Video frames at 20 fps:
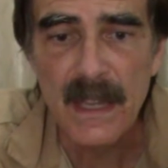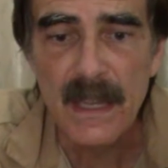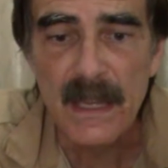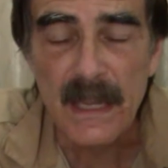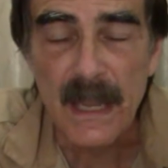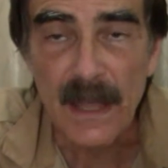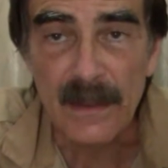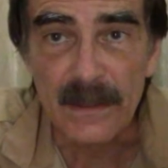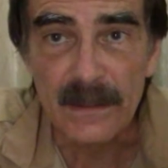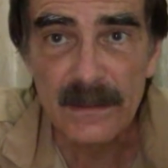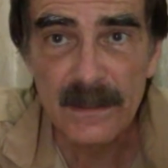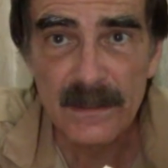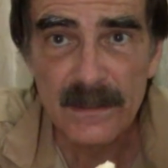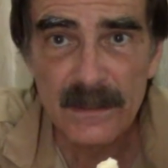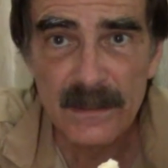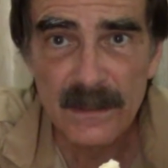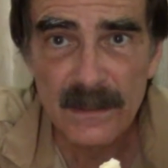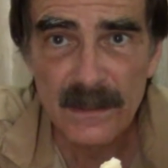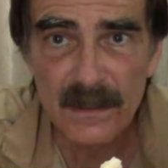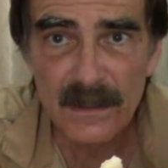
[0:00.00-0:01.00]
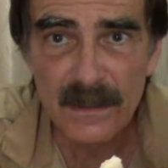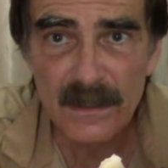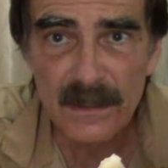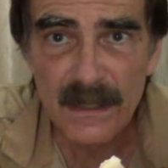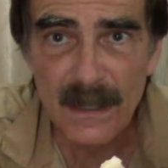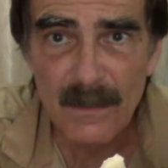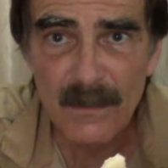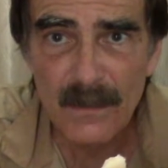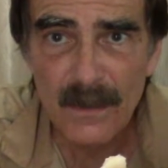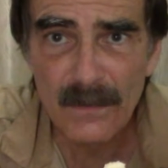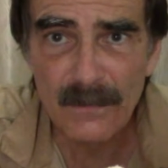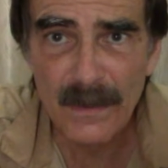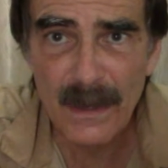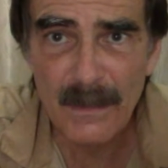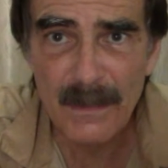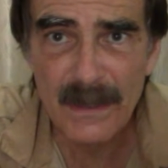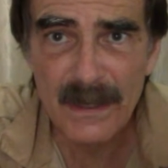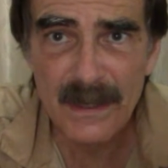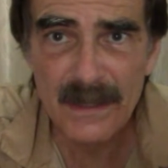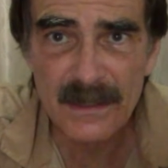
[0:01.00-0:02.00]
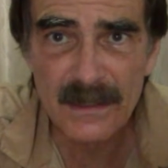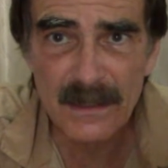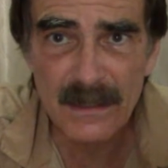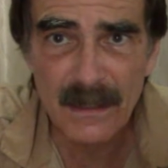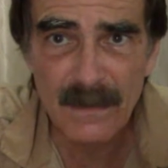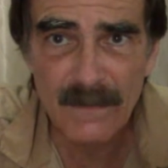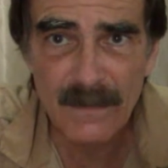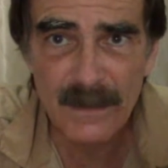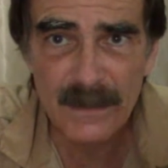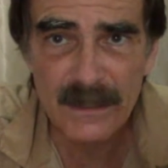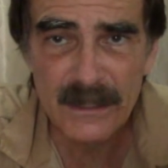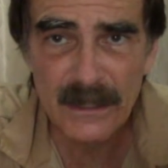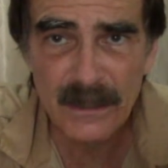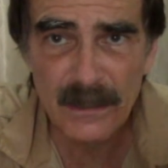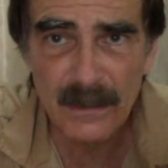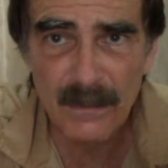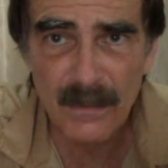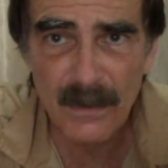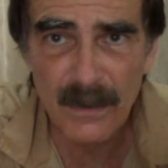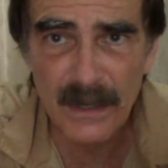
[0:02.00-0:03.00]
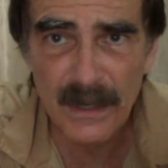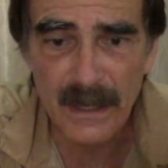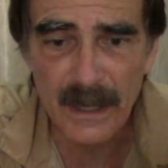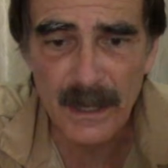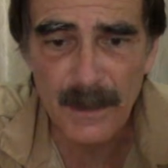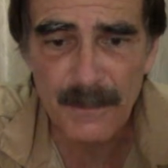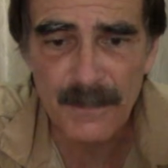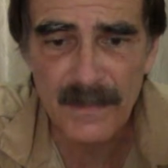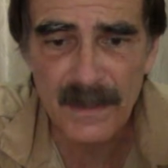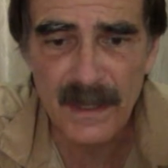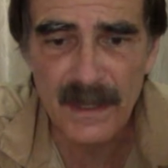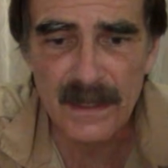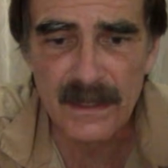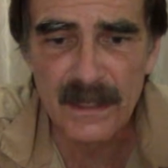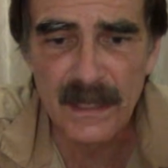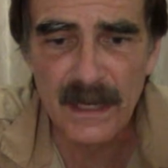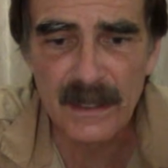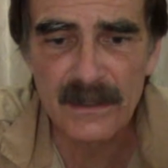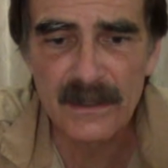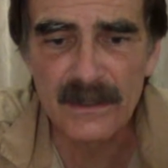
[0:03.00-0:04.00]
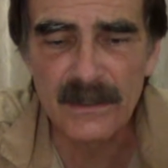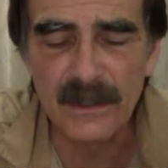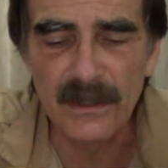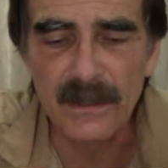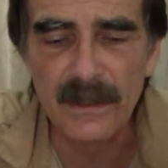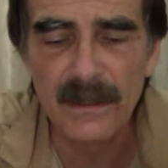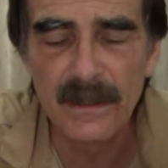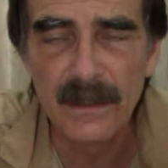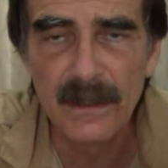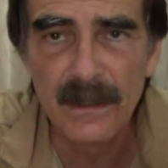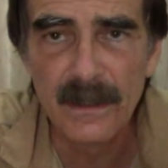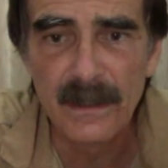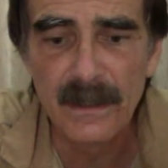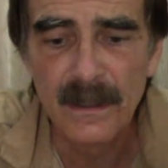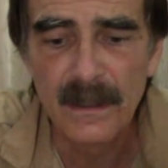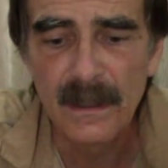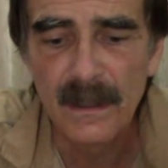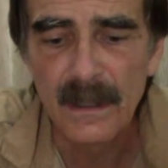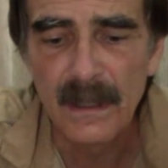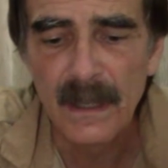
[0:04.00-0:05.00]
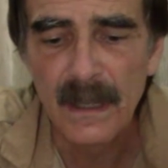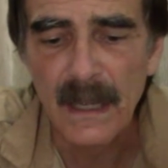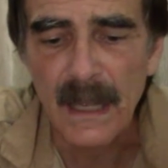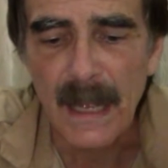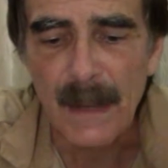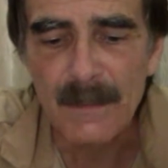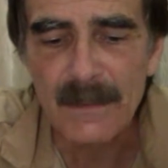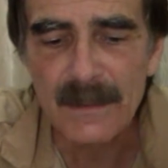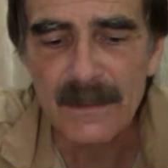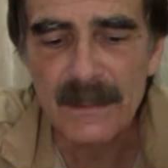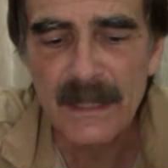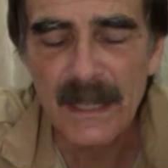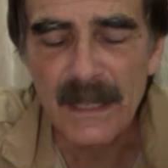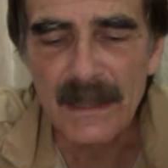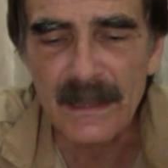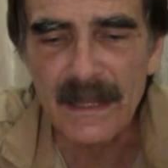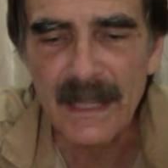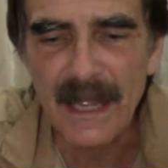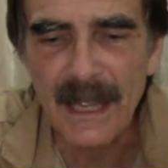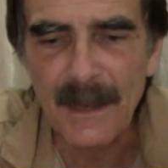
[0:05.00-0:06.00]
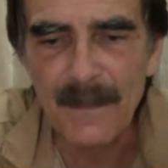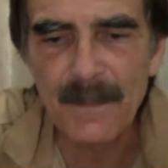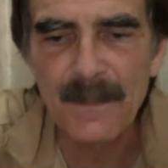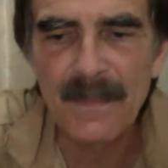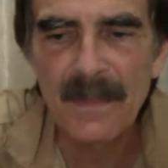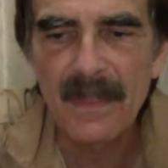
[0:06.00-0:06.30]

Yeah, this is somewhat reminiscent of a cherimoya in texture. I'm just getting that.